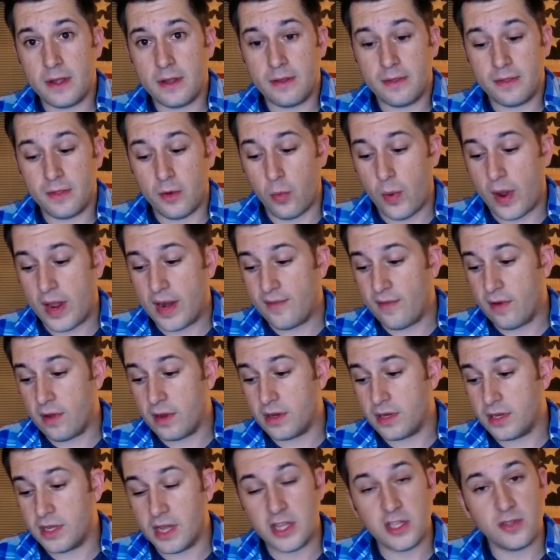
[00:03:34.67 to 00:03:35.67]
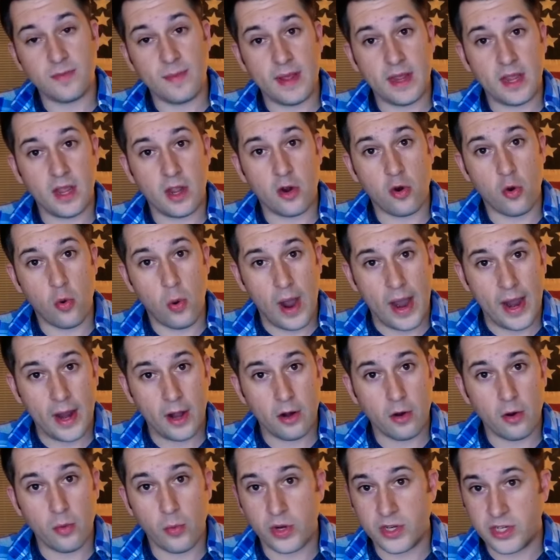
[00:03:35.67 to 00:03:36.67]
the weight of it does make it
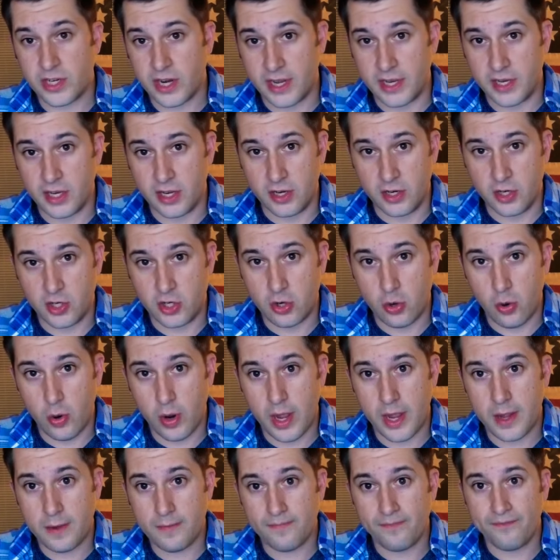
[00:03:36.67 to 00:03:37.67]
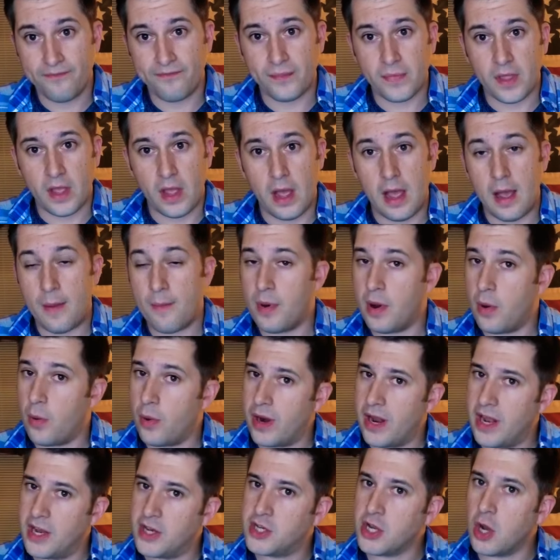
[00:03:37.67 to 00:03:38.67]
quieter, which I enjoy. But what
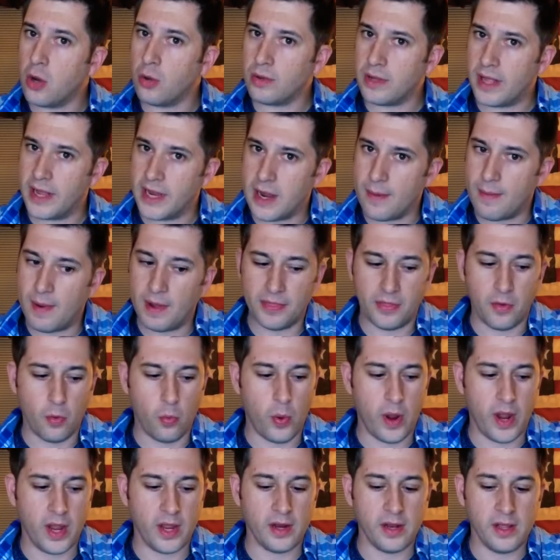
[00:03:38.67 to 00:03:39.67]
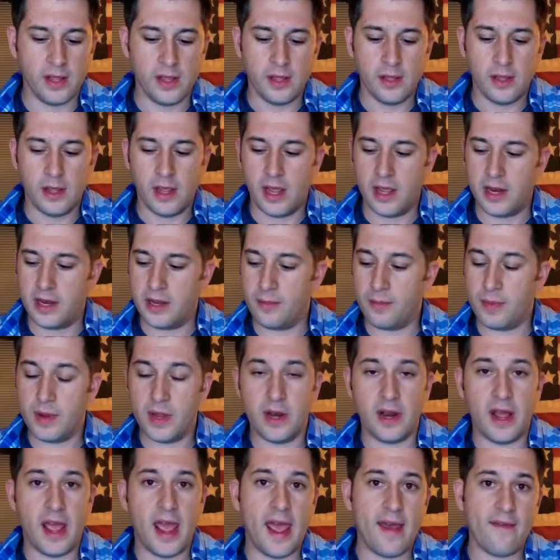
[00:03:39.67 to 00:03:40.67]
I don't like about the weight and it being
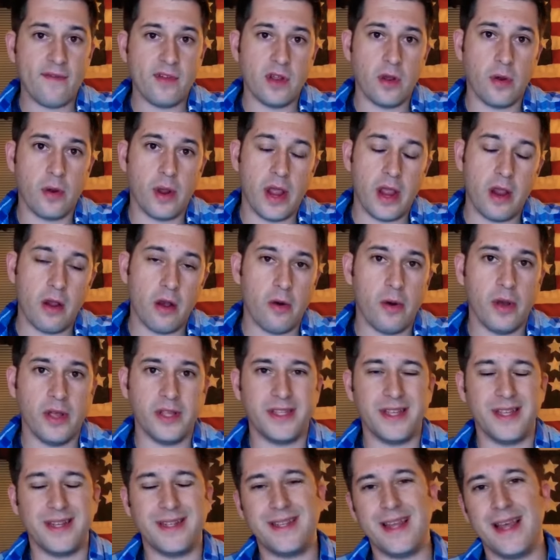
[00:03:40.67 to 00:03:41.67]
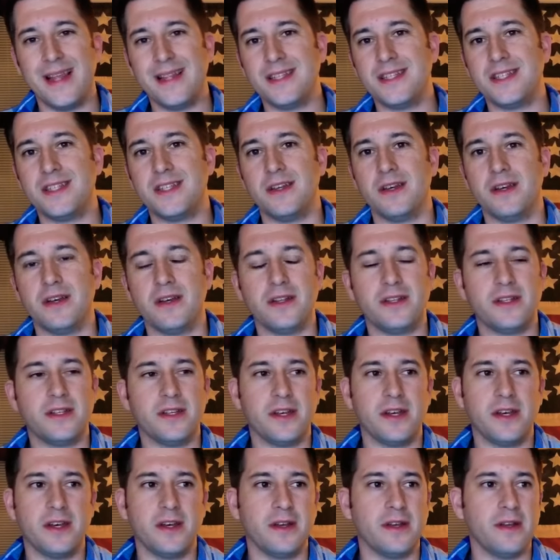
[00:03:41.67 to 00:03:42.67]
a heavier arrow is it tends
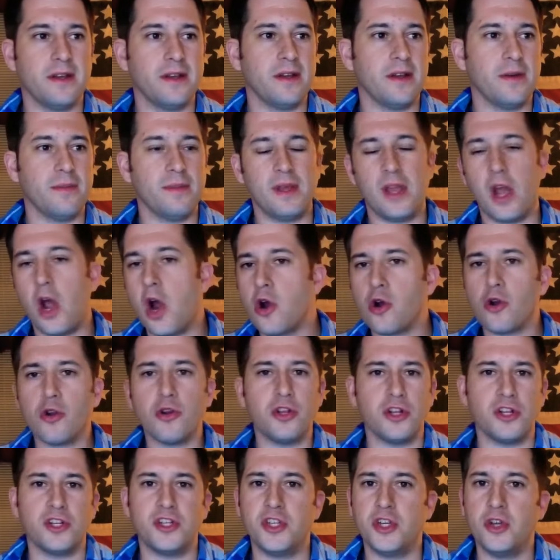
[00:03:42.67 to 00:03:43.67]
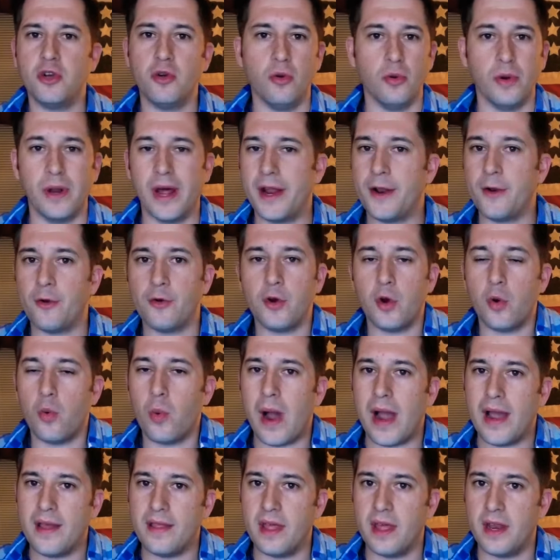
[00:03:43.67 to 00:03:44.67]
to be harder to tune. I don't know
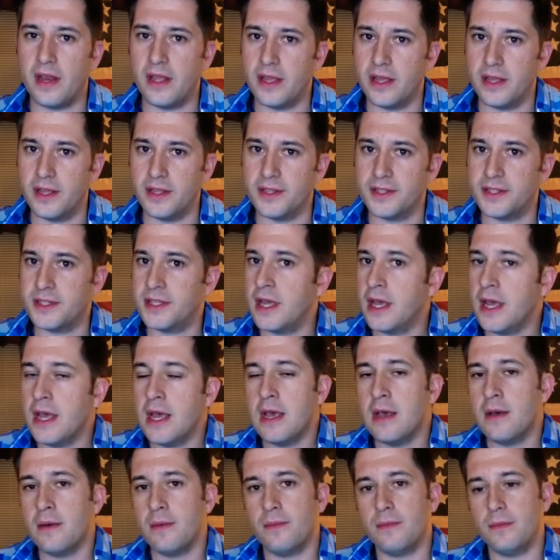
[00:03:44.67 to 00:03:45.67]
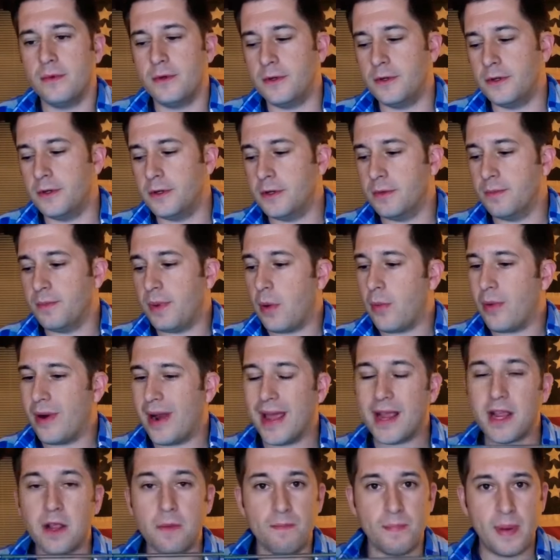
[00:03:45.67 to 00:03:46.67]
why that is, but when I
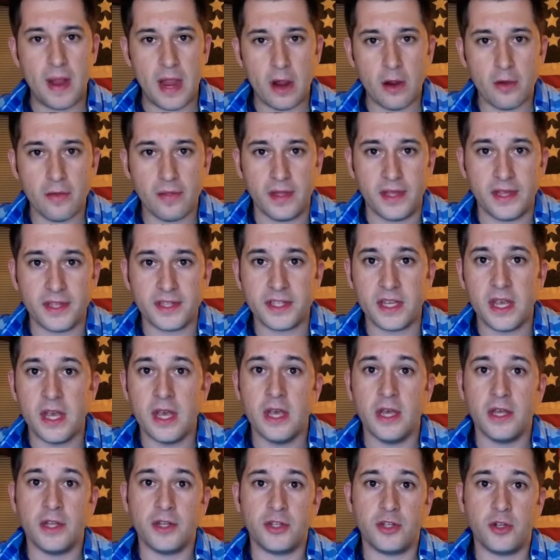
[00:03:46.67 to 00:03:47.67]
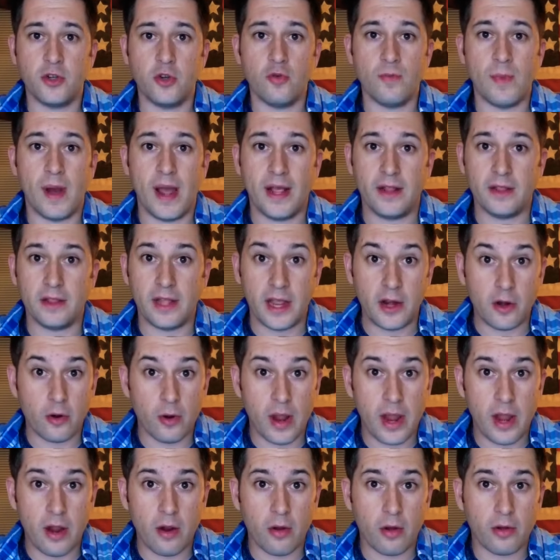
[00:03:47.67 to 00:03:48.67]
compare this to my lighter
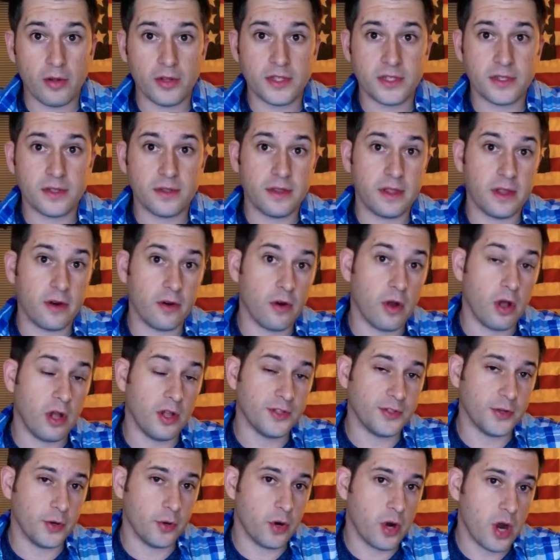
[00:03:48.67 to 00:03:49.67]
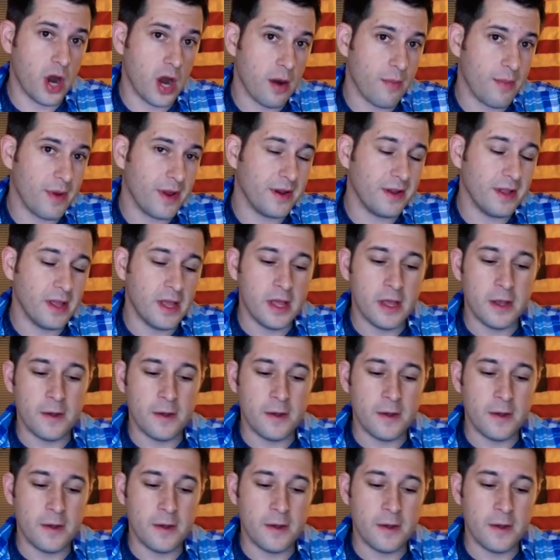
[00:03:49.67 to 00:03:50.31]
arrows that are also carbon,